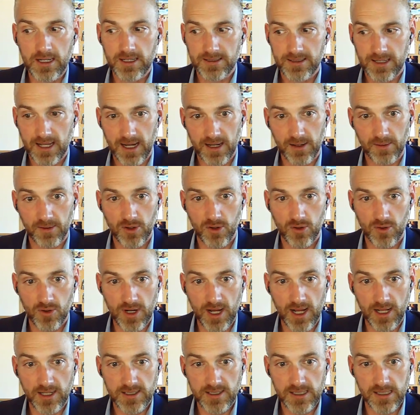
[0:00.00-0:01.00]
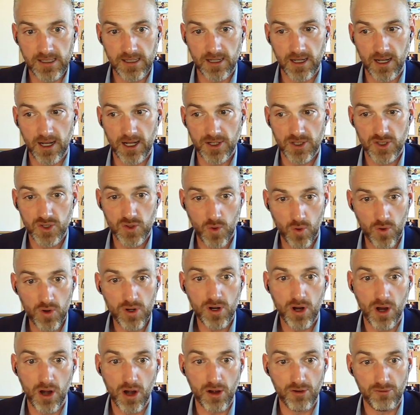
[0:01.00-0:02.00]
Kind of creates a
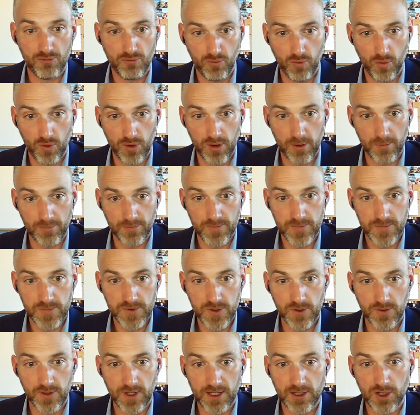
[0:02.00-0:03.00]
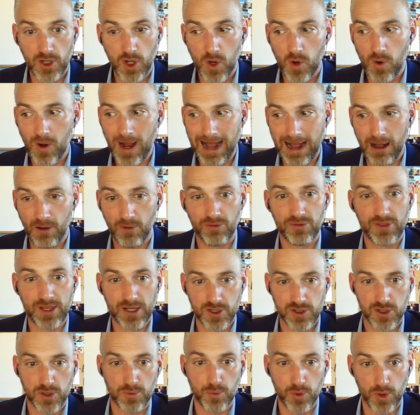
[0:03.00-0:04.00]
scorecard for them so they know how
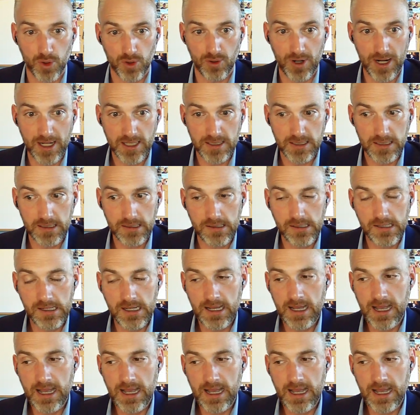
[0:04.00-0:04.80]
things are progressing.